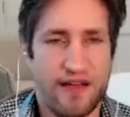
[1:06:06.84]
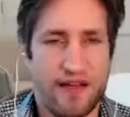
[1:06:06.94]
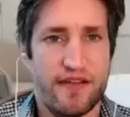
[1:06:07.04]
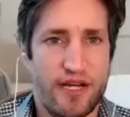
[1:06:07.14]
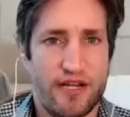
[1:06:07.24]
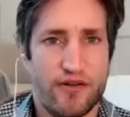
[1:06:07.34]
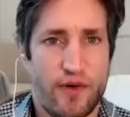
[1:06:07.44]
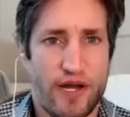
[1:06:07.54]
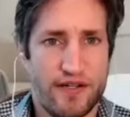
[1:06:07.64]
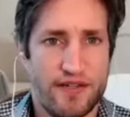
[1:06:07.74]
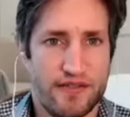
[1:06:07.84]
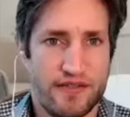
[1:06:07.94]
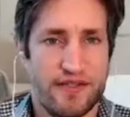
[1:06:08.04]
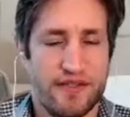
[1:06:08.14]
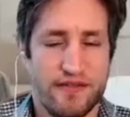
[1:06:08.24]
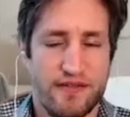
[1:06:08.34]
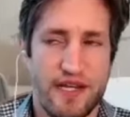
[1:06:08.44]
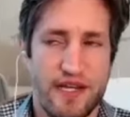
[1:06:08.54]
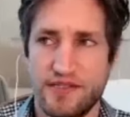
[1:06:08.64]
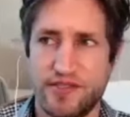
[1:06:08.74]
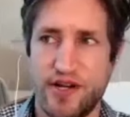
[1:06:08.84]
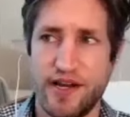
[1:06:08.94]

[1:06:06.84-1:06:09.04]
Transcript: a really good way to illustrate